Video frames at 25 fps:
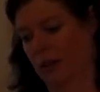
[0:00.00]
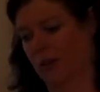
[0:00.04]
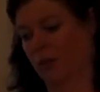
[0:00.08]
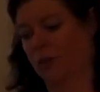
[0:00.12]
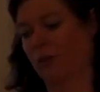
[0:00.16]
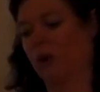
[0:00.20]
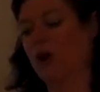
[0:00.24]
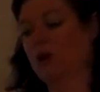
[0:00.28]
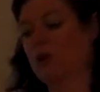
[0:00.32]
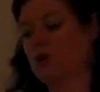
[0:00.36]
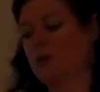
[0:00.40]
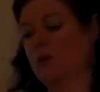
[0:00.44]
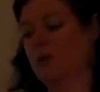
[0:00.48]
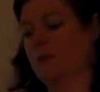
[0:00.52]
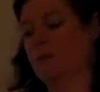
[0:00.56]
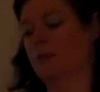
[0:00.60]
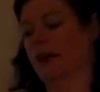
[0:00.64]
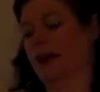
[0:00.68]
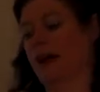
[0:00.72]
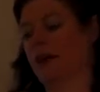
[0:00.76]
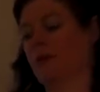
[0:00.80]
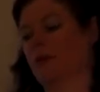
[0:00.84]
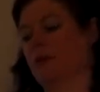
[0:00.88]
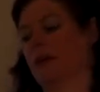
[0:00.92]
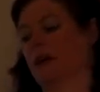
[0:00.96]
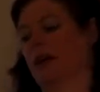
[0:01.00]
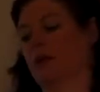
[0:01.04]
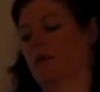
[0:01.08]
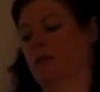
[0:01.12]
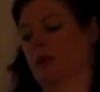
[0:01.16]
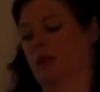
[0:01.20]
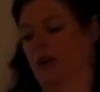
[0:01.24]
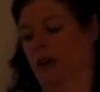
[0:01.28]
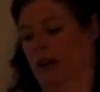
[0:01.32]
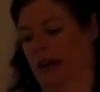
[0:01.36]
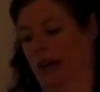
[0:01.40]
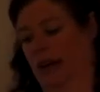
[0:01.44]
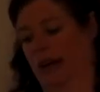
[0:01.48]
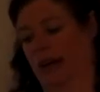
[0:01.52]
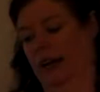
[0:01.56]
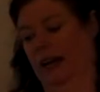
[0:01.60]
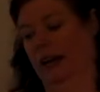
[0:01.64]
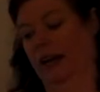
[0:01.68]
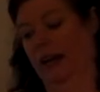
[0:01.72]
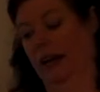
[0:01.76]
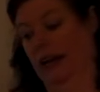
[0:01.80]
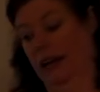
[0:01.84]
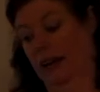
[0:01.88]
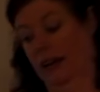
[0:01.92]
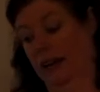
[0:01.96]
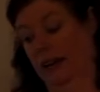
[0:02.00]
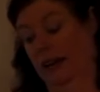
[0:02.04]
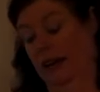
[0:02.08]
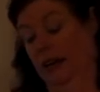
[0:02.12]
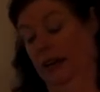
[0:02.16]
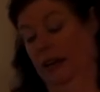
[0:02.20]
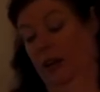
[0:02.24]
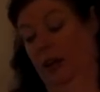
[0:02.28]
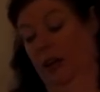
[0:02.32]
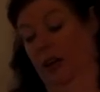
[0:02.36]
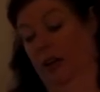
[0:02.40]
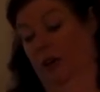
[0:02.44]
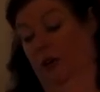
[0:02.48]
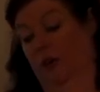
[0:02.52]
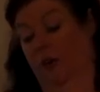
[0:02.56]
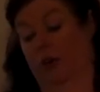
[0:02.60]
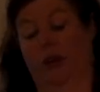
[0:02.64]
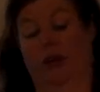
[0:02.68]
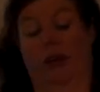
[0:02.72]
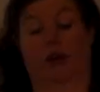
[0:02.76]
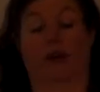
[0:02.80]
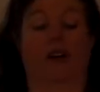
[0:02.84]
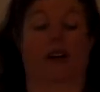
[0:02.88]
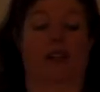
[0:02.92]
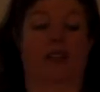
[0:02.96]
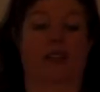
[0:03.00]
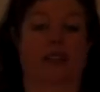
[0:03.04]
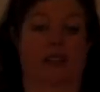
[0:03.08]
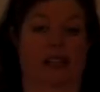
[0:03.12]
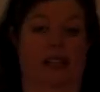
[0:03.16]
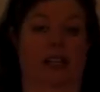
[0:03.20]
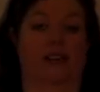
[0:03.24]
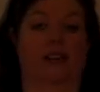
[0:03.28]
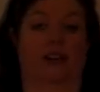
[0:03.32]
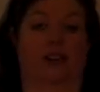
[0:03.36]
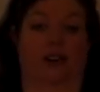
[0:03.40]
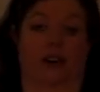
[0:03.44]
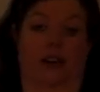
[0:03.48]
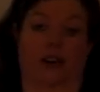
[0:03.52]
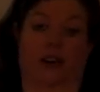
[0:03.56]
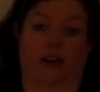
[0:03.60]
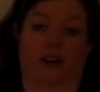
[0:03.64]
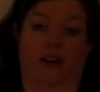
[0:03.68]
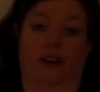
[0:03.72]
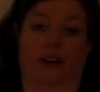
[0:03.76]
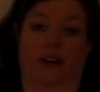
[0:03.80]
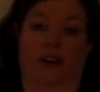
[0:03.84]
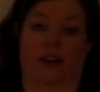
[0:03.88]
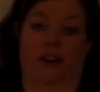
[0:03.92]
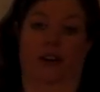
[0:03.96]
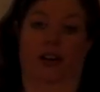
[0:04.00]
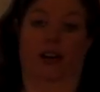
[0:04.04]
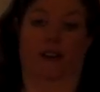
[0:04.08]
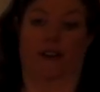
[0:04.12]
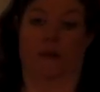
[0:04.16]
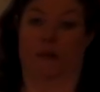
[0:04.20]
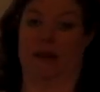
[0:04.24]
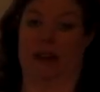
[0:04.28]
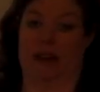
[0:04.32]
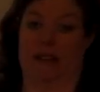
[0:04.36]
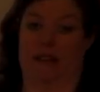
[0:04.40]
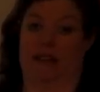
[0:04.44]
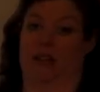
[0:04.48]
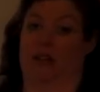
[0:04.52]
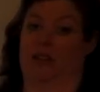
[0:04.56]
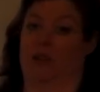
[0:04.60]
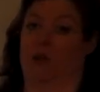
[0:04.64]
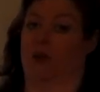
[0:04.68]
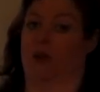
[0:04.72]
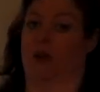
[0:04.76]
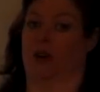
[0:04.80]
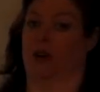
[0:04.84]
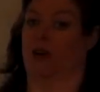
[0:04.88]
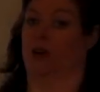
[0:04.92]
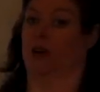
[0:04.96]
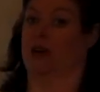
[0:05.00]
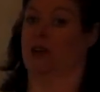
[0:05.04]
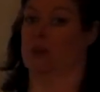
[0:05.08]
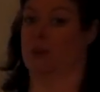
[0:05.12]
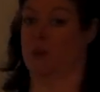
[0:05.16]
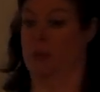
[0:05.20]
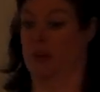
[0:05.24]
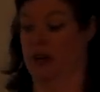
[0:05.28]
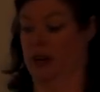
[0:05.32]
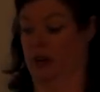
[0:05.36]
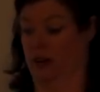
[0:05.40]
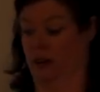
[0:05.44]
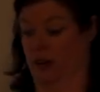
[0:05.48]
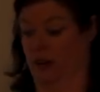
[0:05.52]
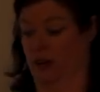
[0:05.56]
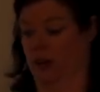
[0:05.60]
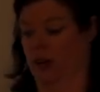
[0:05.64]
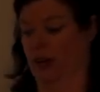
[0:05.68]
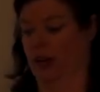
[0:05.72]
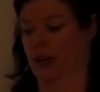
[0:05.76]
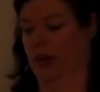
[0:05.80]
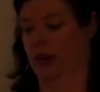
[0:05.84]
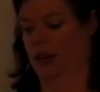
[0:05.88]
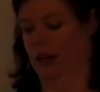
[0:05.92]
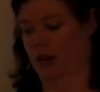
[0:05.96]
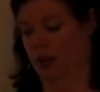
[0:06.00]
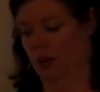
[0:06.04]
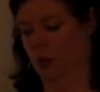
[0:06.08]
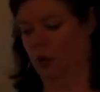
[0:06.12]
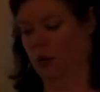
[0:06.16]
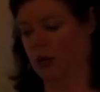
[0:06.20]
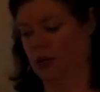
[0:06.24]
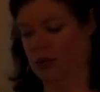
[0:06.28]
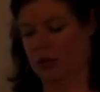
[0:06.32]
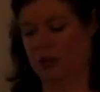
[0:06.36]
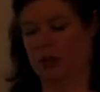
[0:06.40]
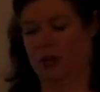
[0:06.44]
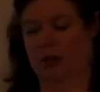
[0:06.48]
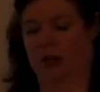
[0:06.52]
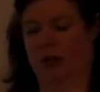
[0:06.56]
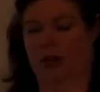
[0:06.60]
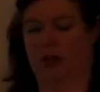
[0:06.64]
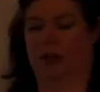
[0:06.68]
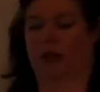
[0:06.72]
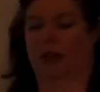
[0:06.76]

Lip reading: The roles we play when we communicate. Well, you're a sender of a message or you're a speaker, which